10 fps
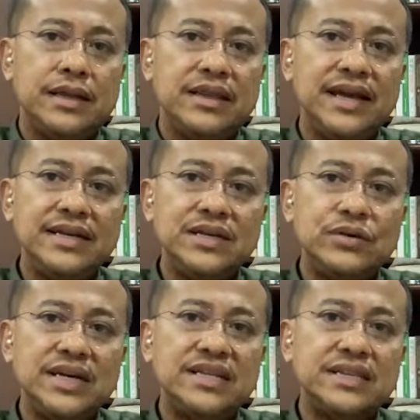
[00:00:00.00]
Then
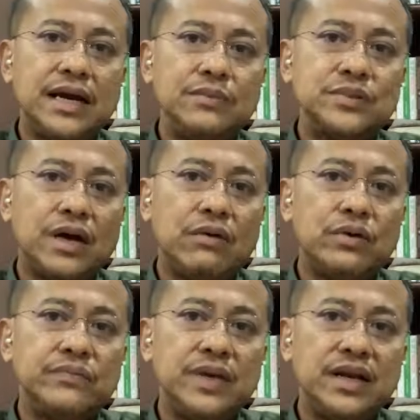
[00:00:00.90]
during the times of
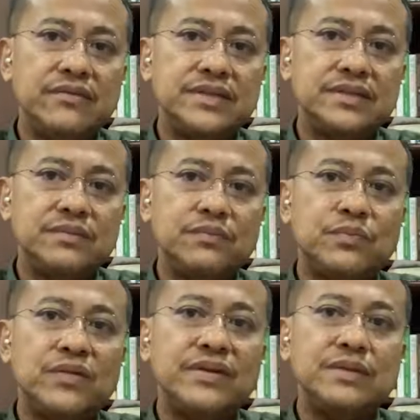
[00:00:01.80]
our beloved
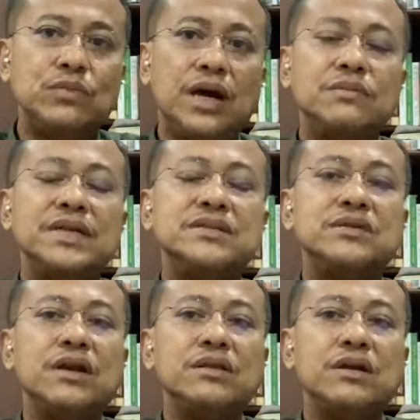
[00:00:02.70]
Prophet Muhammad
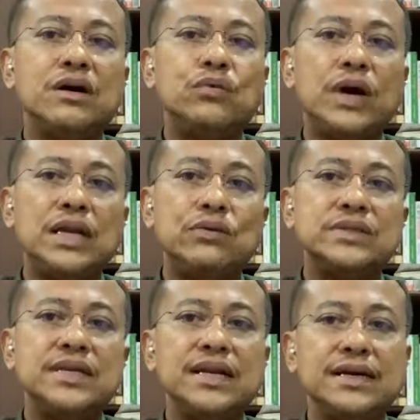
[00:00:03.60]
sallallahu alaihi
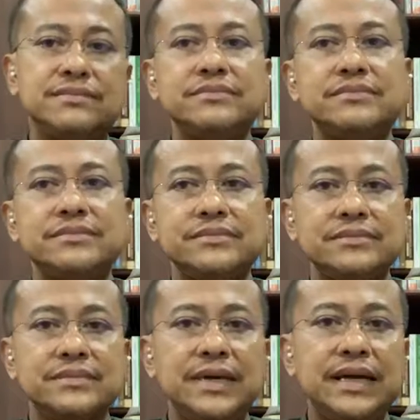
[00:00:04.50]
wasallam,
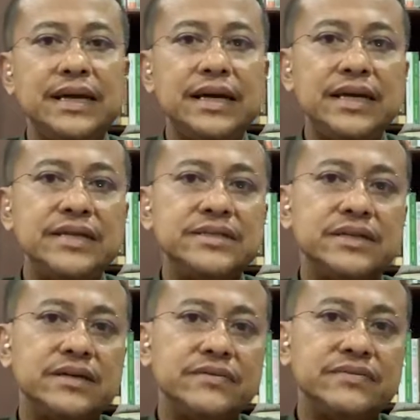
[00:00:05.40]
he
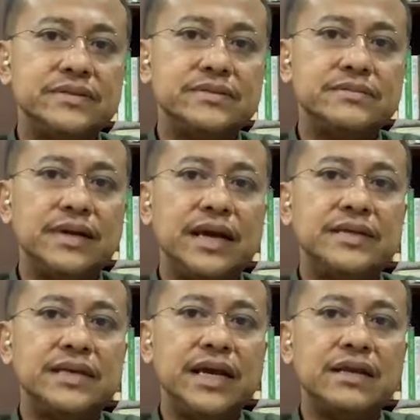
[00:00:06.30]
served
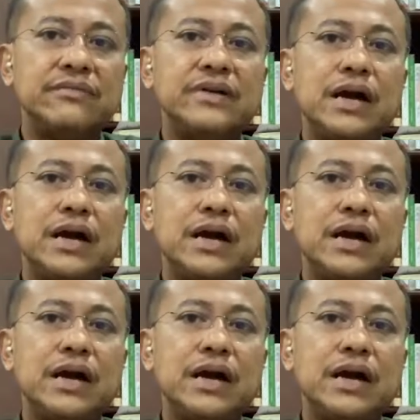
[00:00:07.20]
as head of